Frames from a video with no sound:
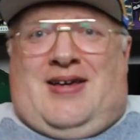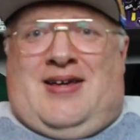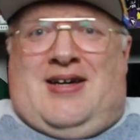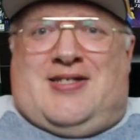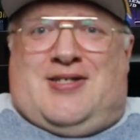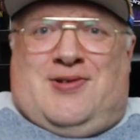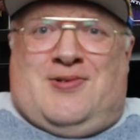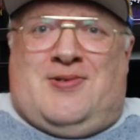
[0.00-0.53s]

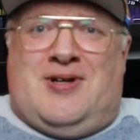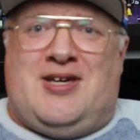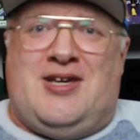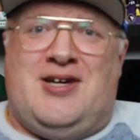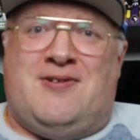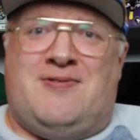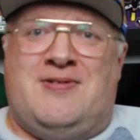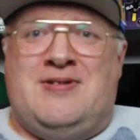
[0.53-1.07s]
Yeah, so
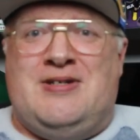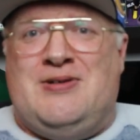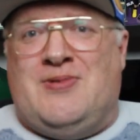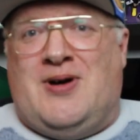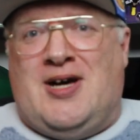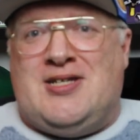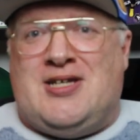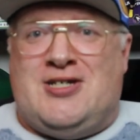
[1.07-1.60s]
Ricky and Rudy
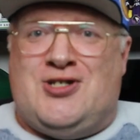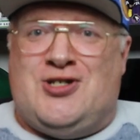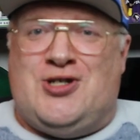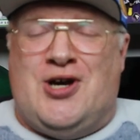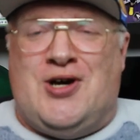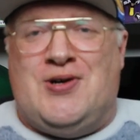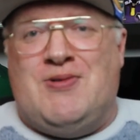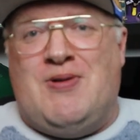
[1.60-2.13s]
was a
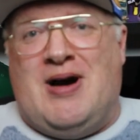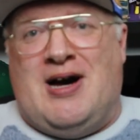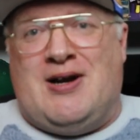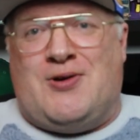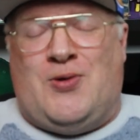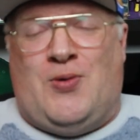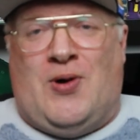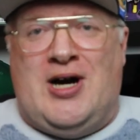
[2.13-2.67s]
show,
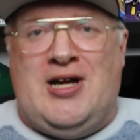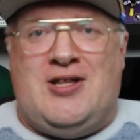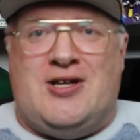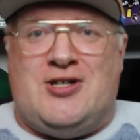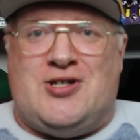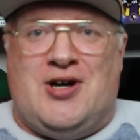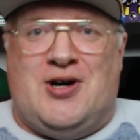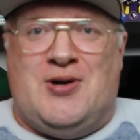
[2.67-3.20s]
and quite
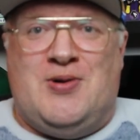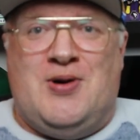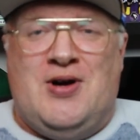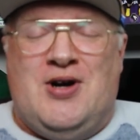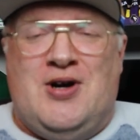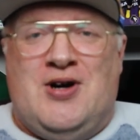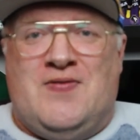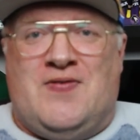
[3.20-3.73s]
the show,
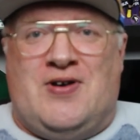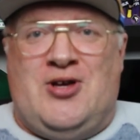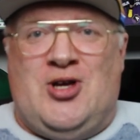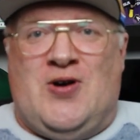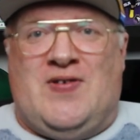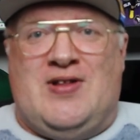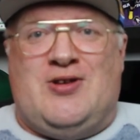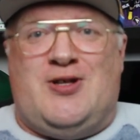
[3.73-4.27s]
for
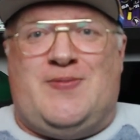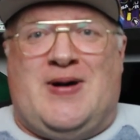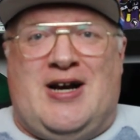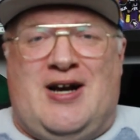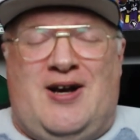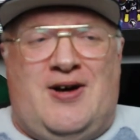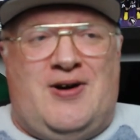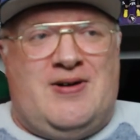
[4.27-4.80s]
Juventud
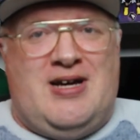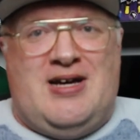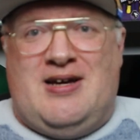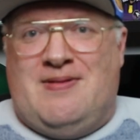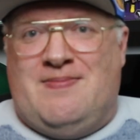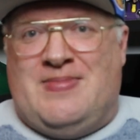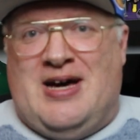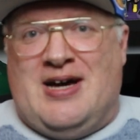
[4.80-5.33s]

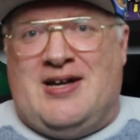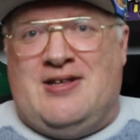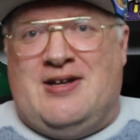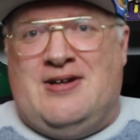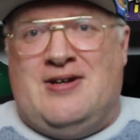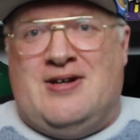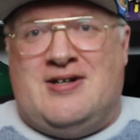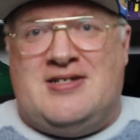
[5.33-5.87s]
Badalona back in
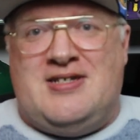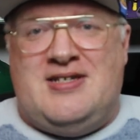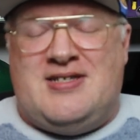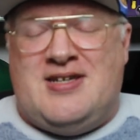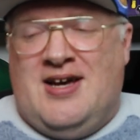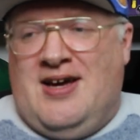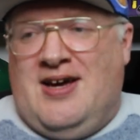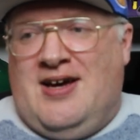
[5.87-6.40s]
the
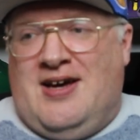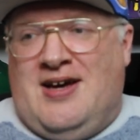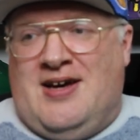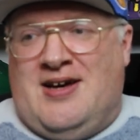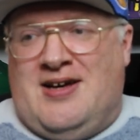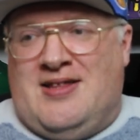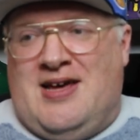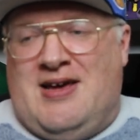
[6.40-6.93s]
noughties.
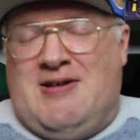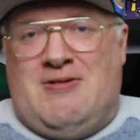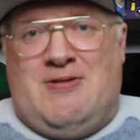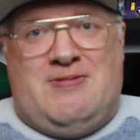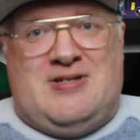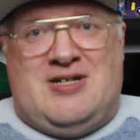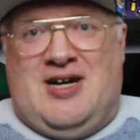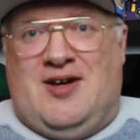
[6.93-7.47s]
They,
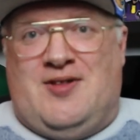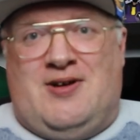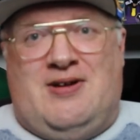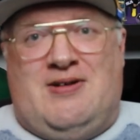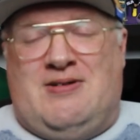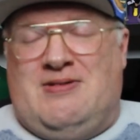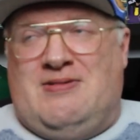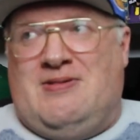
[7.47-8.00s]

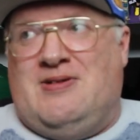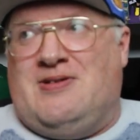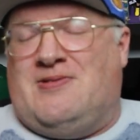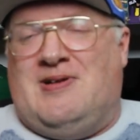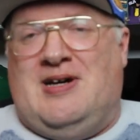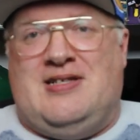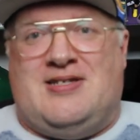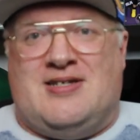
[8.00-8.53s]
together,
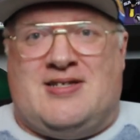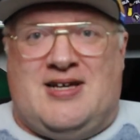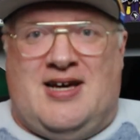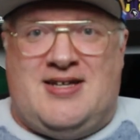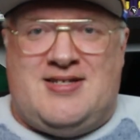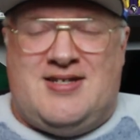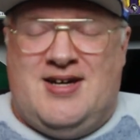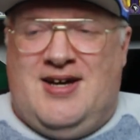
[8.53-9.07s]
great
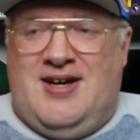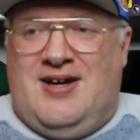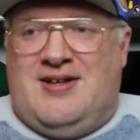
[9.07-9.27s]
success.